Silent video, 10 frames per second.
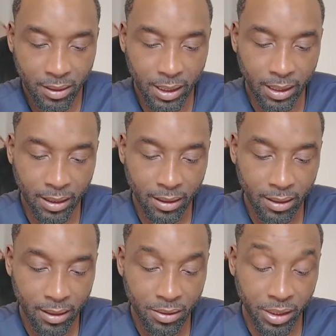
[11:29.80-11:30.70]
Yeah.
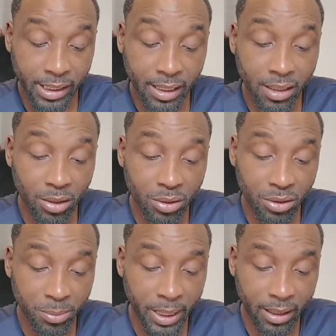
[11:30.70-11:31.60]
So he did go to
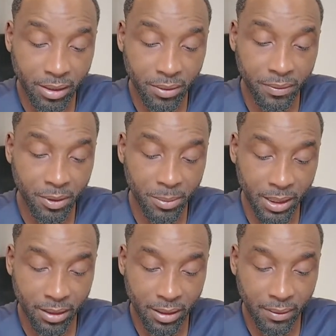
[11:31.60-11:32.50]
Jamaica to film
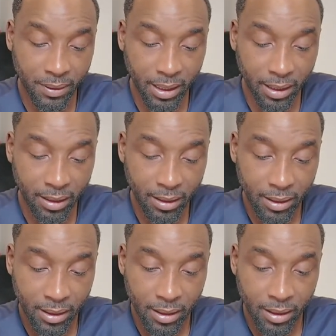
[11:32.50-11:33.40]
it and stuff like that,
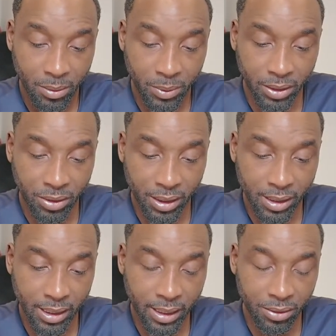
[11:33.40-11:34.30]
which
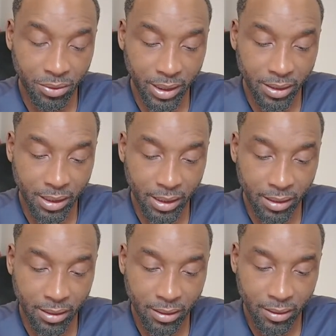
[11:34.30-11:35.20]
is
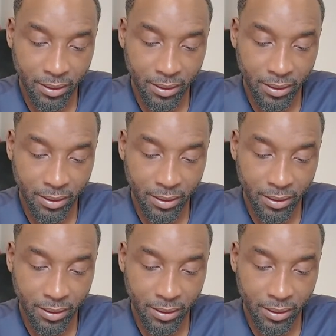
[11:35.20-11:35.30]
interesting.